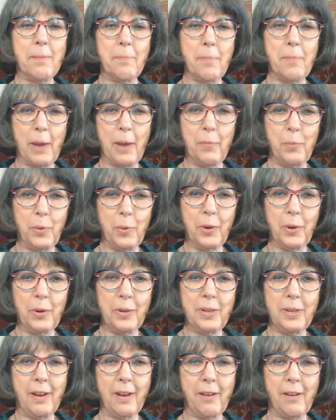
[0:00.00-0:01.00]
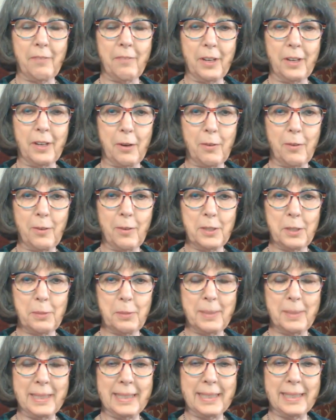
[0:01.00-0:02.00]
my word of
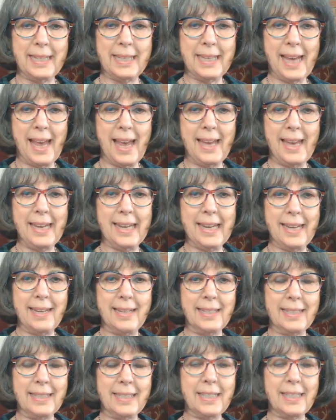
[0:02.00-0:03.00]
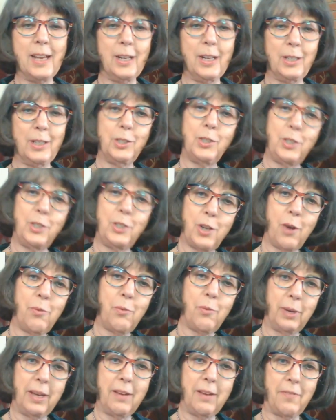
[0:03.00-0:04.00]
encouragement today is
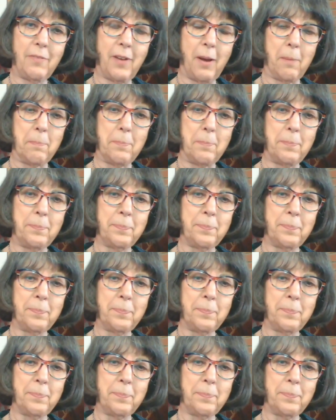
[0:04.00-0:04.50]
don't give up.